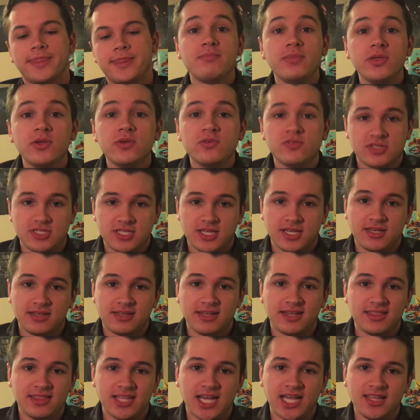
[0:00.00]
The
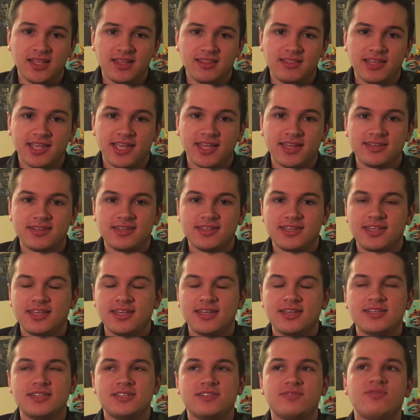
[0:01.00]
music in La La Land
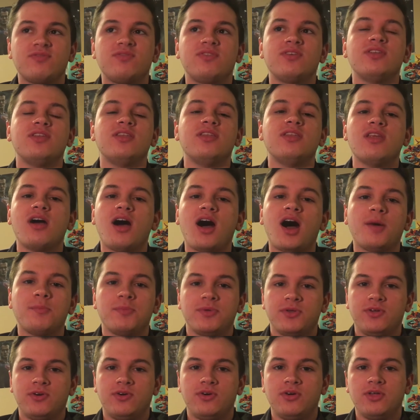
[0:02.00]
is
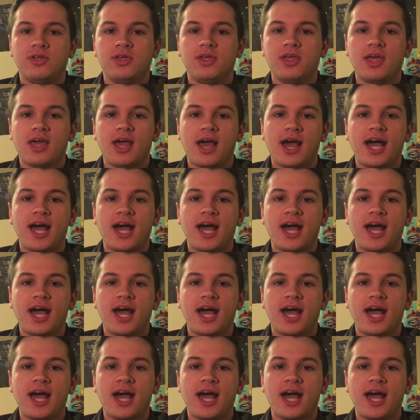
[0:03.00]
phenomenal.